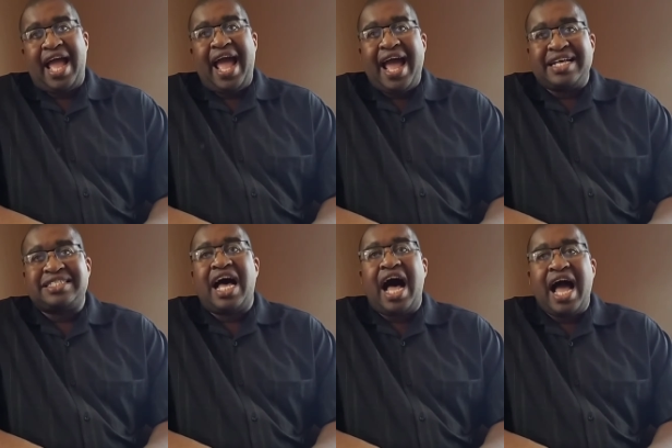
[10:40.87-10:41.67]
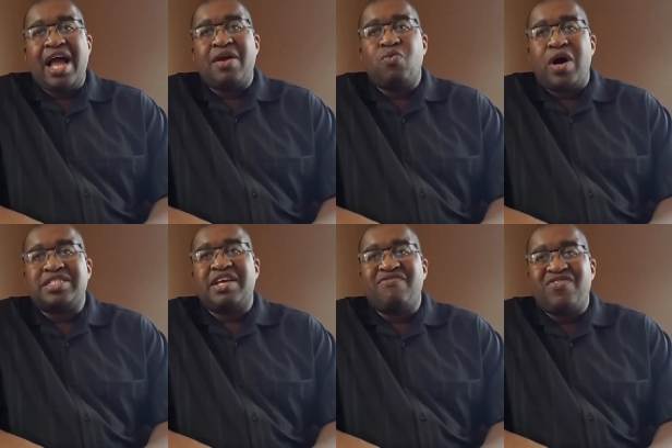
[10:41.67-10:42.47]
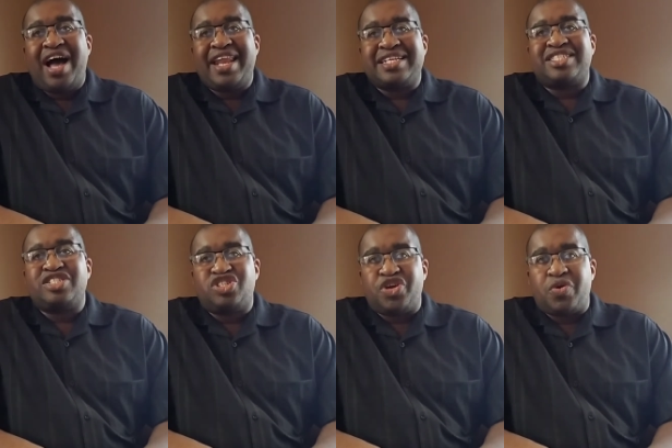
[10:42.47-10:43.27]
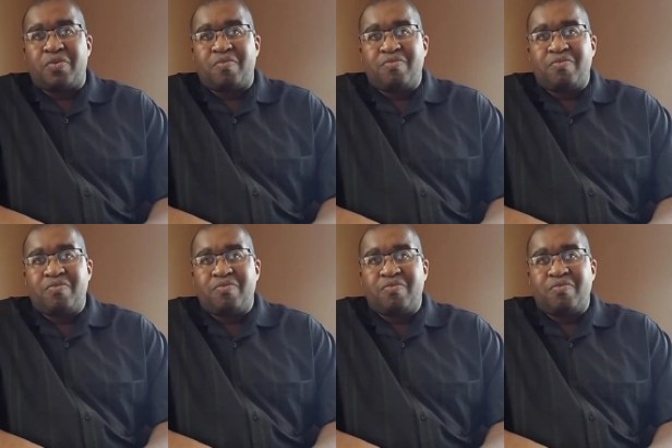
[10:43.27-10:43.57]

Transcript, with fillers: as I was invited to do.